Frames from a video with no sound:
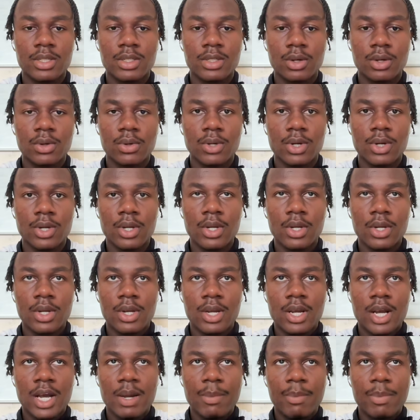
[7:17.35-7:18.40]
So,
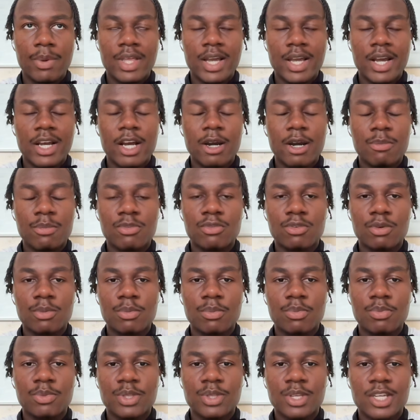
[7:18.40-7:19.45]
but that comes
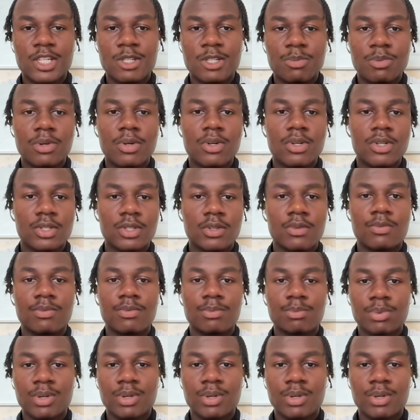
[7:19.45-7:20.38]
from the experience of